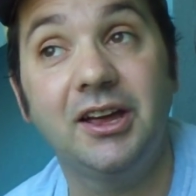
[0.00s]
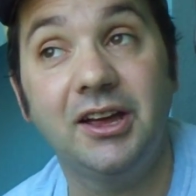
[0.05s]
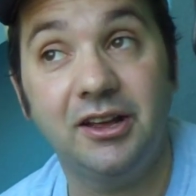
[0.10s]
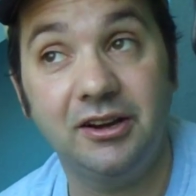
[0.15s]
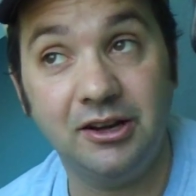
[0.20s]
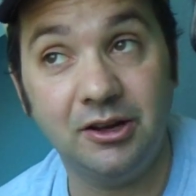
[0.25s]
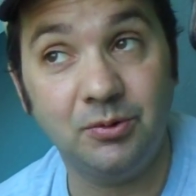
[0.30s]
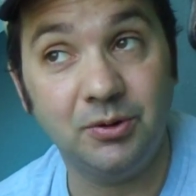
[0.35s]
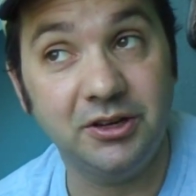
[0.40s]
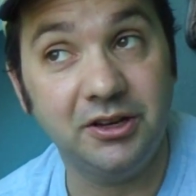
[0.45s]

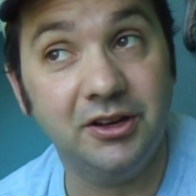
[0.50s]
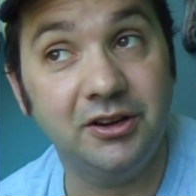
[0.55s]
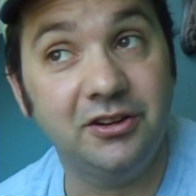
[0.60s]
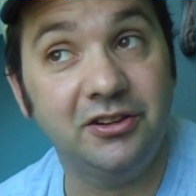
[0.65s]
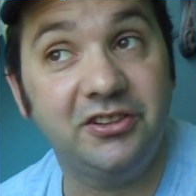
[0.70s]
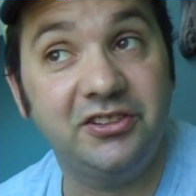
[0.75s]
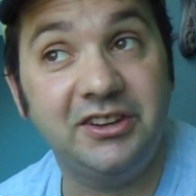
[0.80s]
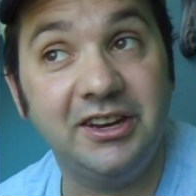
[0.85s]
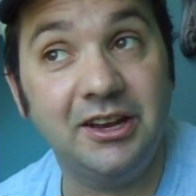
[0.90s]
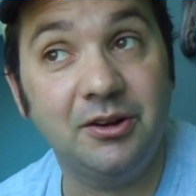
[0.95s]
Now, will you
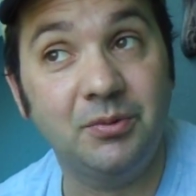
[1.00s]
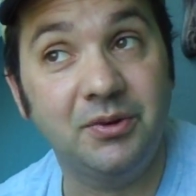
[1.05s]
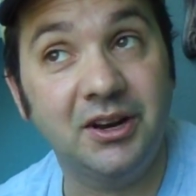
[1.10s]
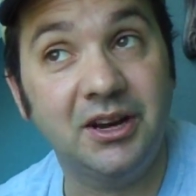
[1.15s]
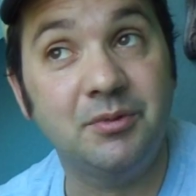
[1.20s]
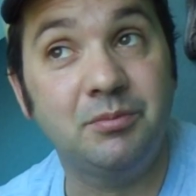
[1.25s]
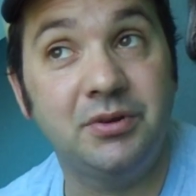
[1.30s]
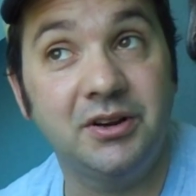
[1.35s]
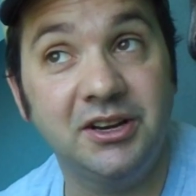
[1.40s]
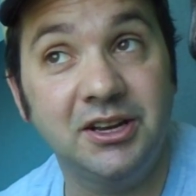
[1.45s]
understand, when I
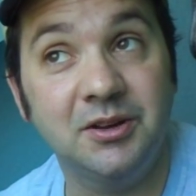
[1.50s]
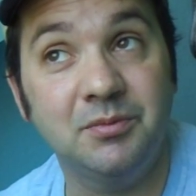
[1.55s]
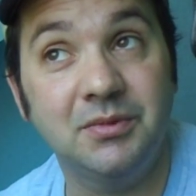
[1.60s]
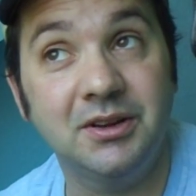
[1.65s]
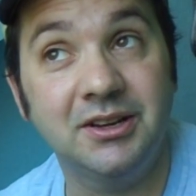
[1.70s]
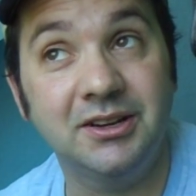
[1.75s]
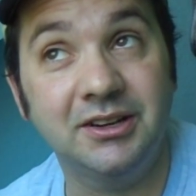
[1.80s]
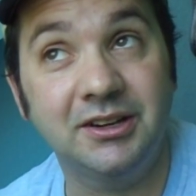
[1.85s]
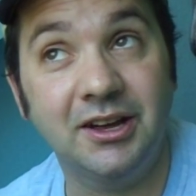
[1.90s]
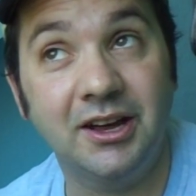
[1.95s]
bring him
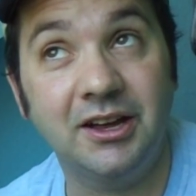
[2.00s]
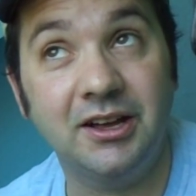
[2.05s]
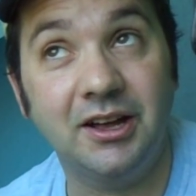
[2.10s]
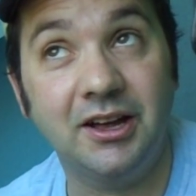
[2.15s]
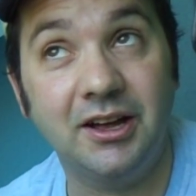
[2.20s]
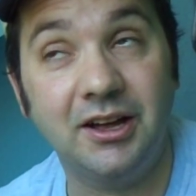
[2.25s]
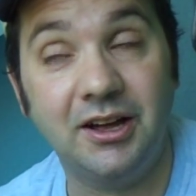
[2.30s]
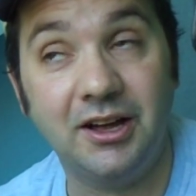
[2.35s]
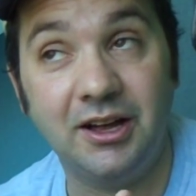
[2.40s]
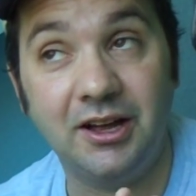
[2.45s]
in,
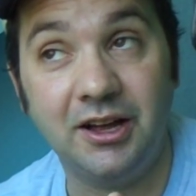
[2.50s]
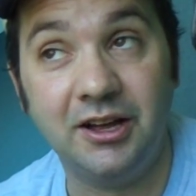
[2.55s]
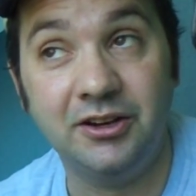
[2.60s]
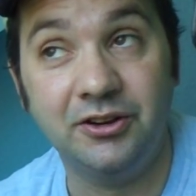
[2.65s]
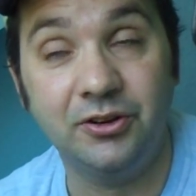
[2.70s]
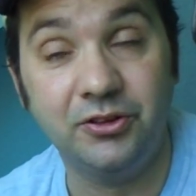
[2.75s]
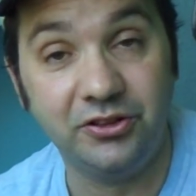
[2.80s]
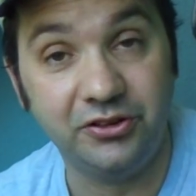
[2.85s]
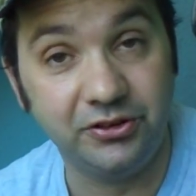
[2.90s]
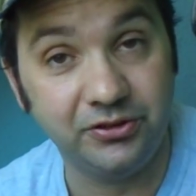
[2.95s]
I
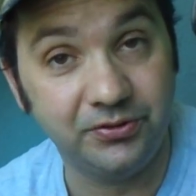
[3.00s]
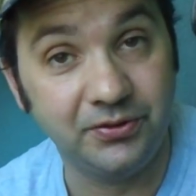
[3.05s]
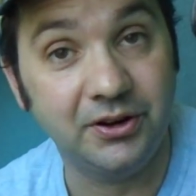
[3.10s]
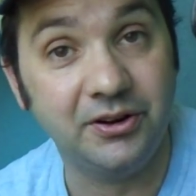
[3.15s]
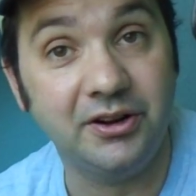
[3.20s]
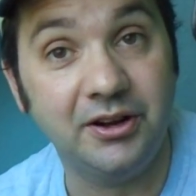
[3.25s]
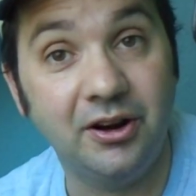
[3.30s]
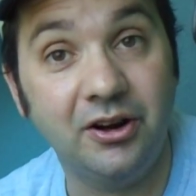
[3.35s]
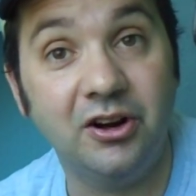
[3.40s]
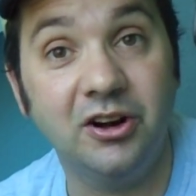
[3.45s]
know this is
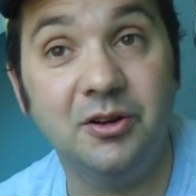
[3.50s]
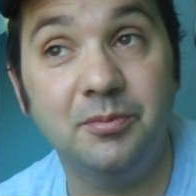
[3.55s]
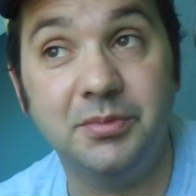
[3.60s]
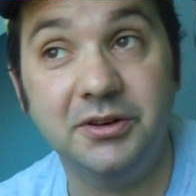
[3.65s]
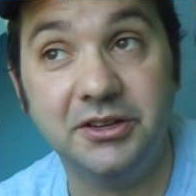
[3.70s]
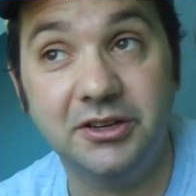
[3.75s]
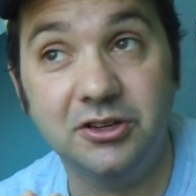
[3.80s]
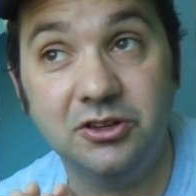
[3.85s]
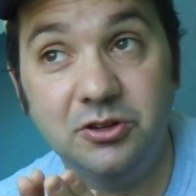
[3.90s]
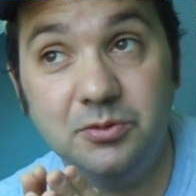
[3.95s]
very hard,
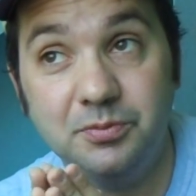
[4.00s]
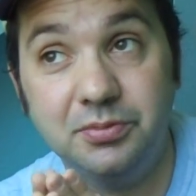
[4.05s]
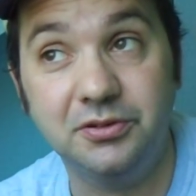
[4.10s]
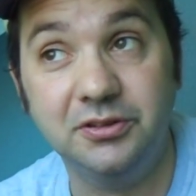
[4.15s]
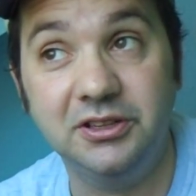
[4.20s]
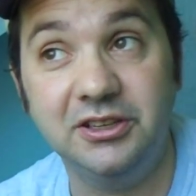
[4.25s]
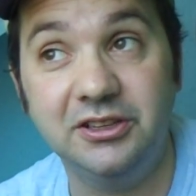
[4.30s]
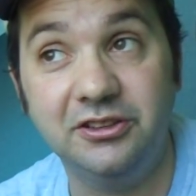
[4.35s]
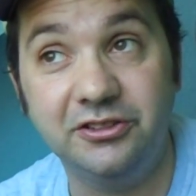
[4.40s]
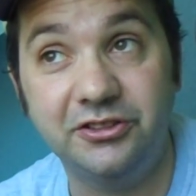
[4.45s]
but can you
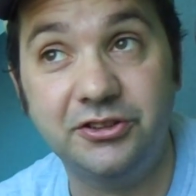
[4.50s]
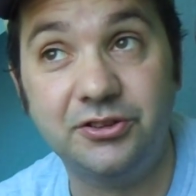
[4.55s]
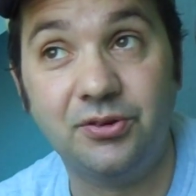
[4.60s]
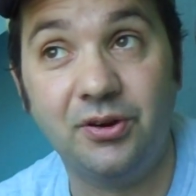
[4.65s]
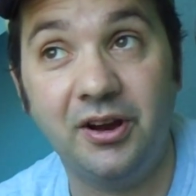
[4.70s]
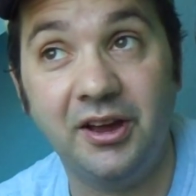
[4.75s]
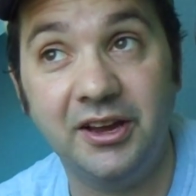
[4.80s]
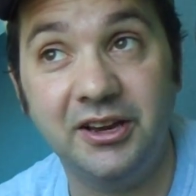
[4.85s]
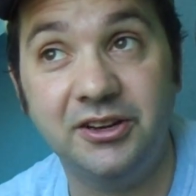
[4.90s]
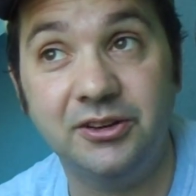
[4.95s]
please
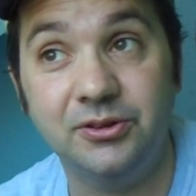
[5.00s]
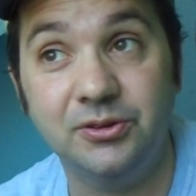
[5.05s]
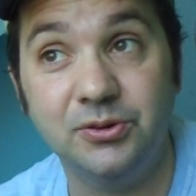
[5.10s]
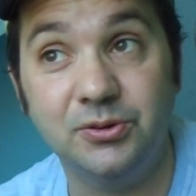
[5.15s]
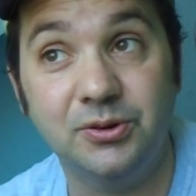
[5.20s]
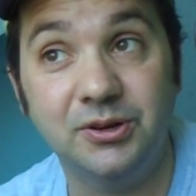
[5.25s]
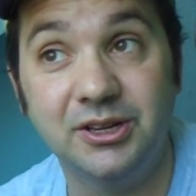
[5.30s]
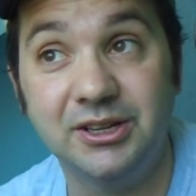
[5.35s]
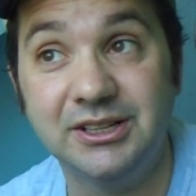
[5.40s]
try to